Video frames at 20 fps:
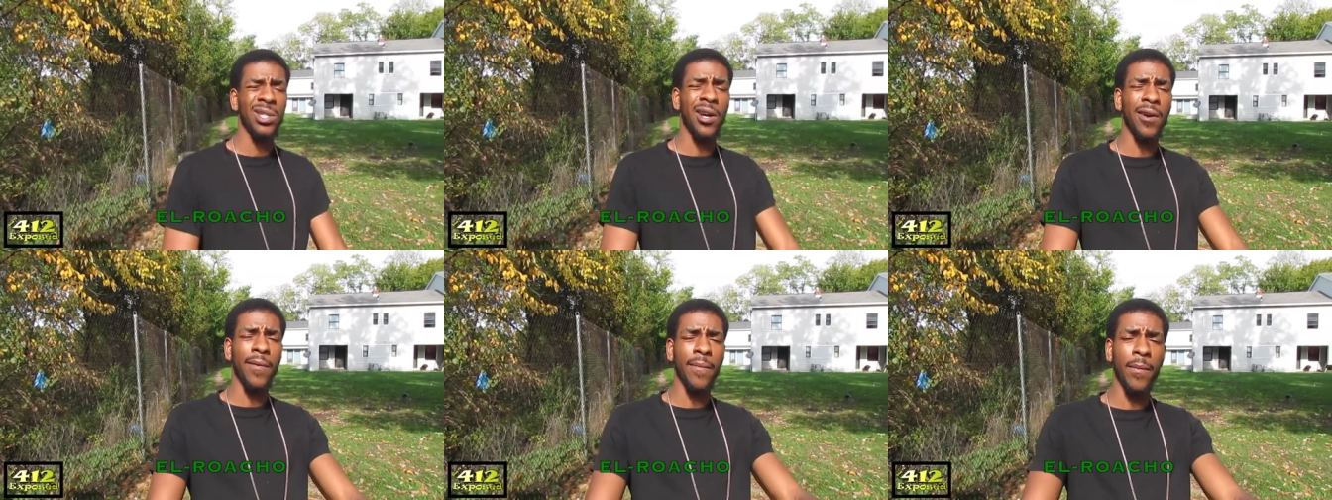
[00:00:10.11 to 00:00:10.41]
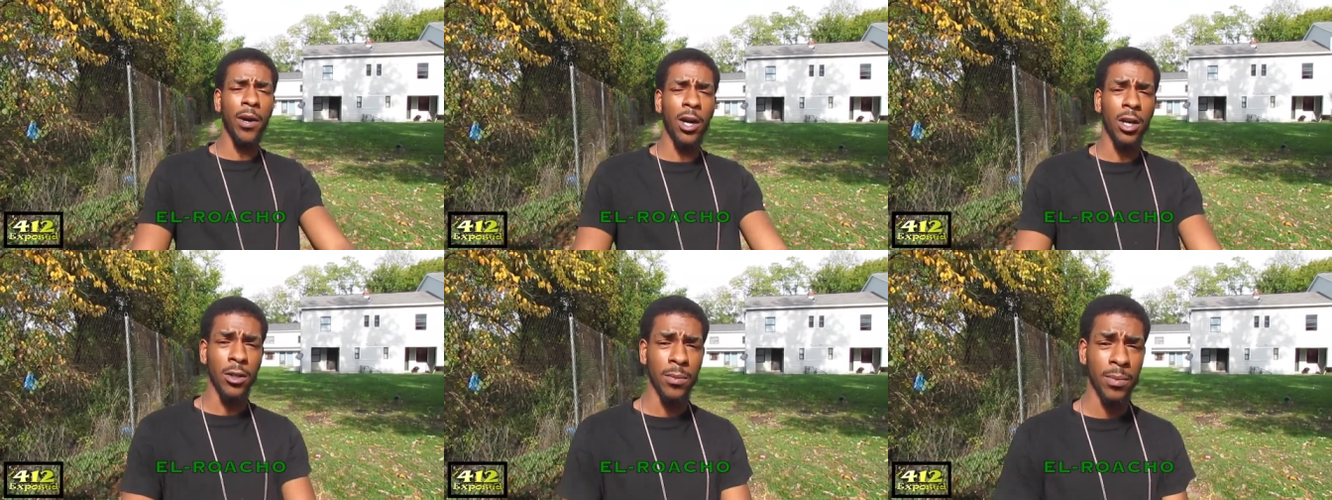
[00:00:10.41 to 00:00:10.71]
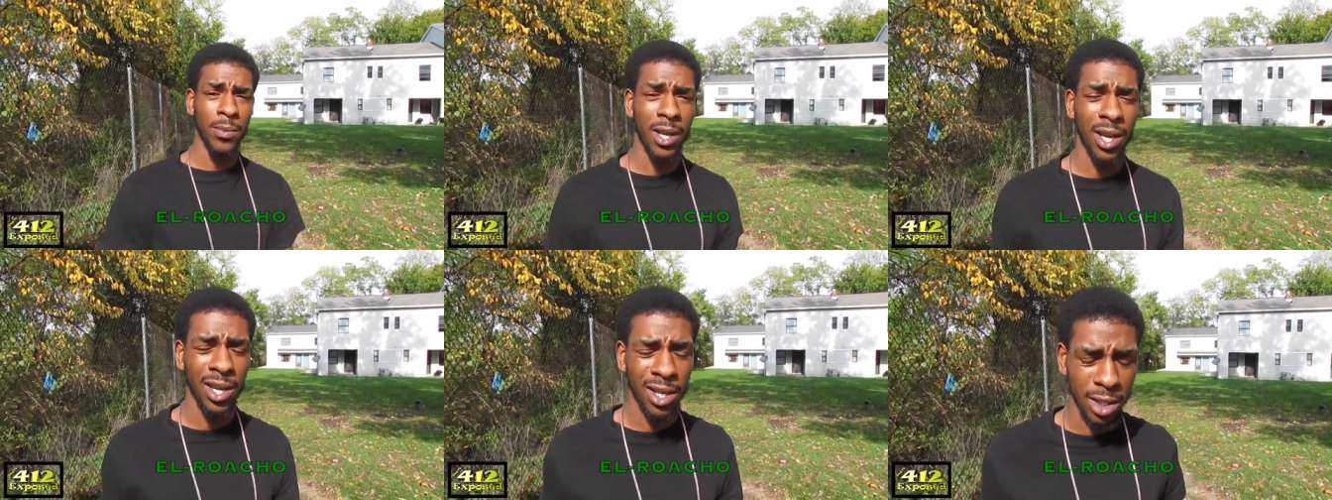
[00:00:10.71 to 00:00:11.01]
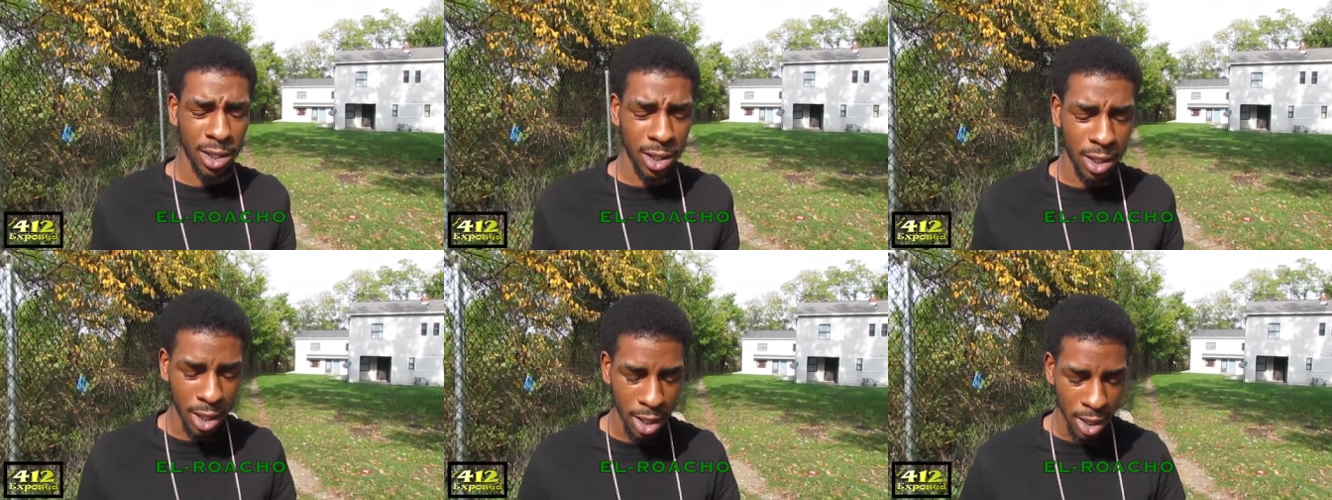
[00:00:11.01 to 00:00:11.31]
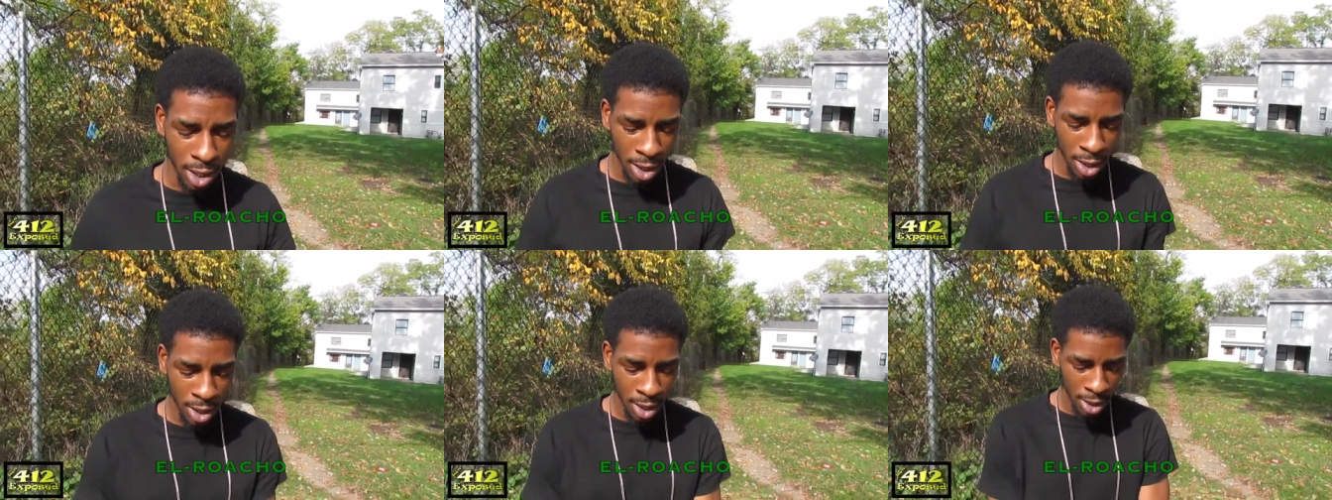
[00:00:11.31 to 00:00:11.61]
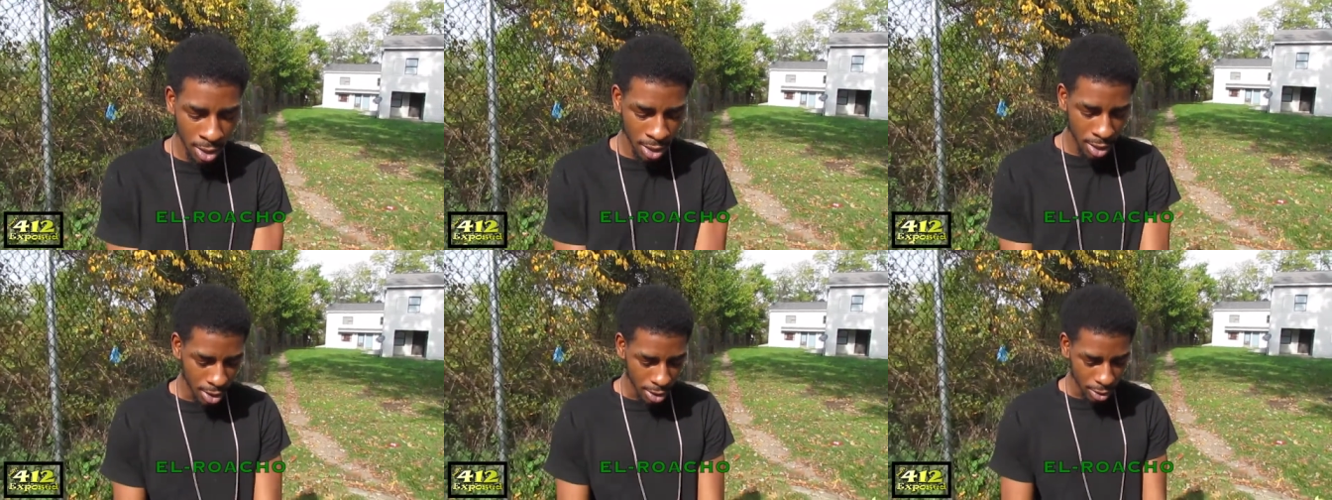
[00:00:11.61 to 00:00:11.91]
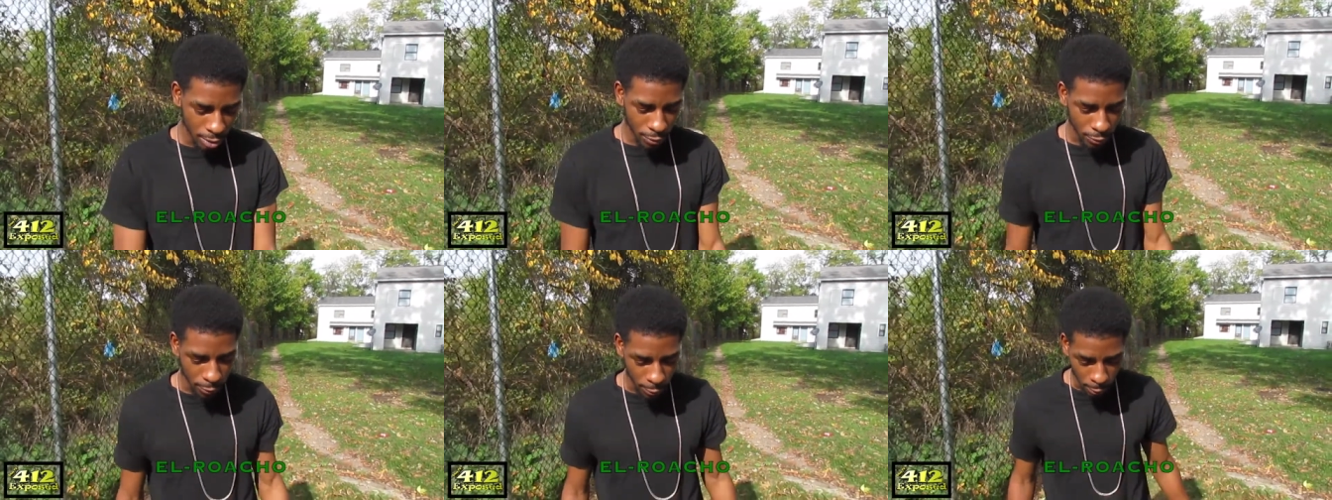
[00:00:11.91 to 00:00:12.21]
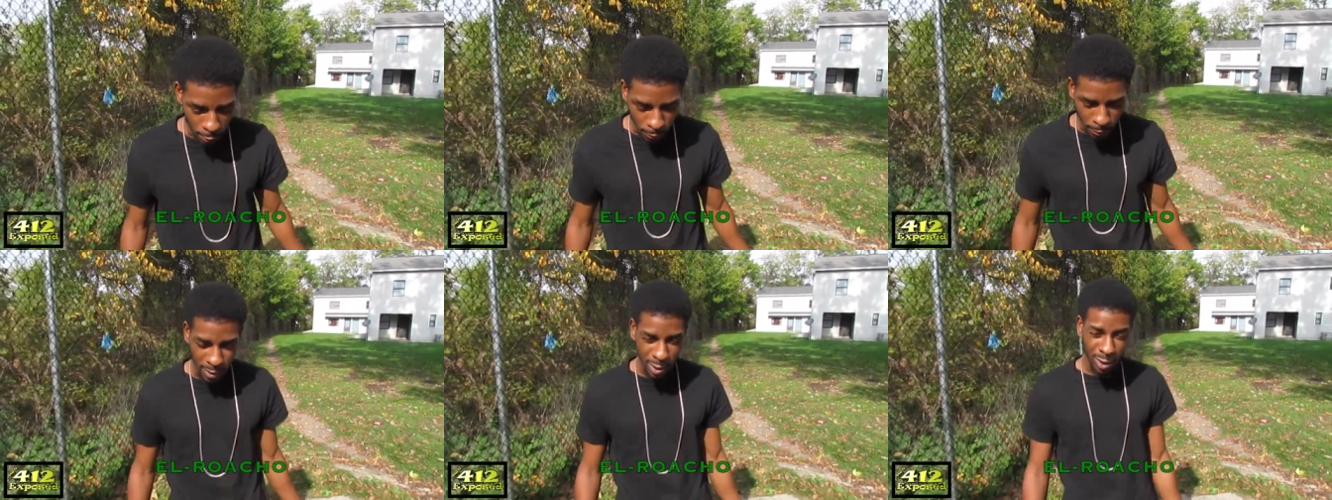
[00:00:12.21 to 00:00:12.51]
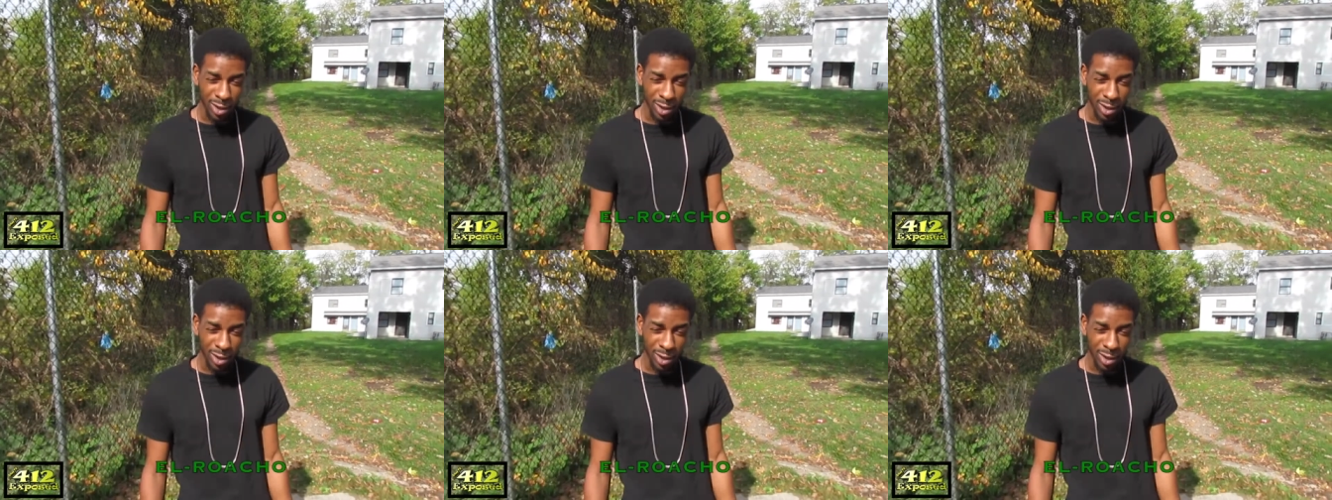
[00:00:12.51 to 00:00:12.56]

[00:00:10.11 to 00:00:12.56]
Down bottom gang shit, you feel me?